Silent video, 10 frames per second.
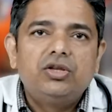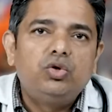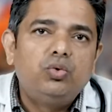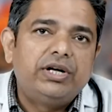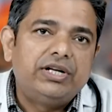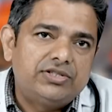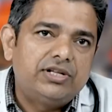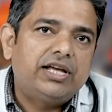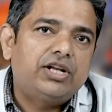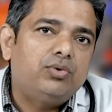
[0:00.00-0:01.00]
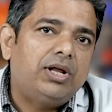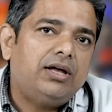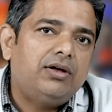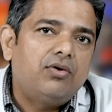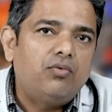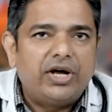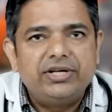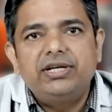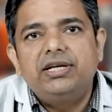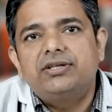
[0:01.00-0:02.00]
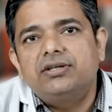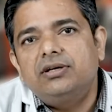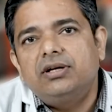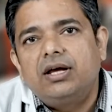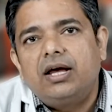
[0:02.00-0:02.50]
through a nasal cannula, ventilator,